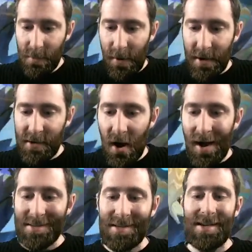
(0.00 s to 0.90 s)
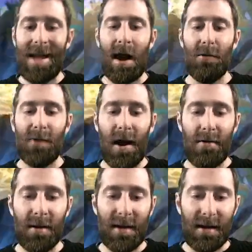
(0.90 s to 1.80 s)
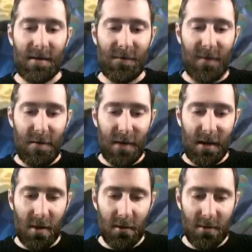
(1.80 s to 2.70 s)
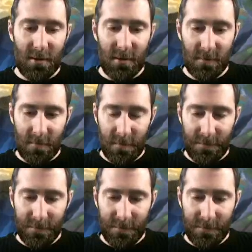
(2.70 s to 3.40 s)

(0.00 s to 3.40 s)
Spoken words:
by 19 health currently. It is very close.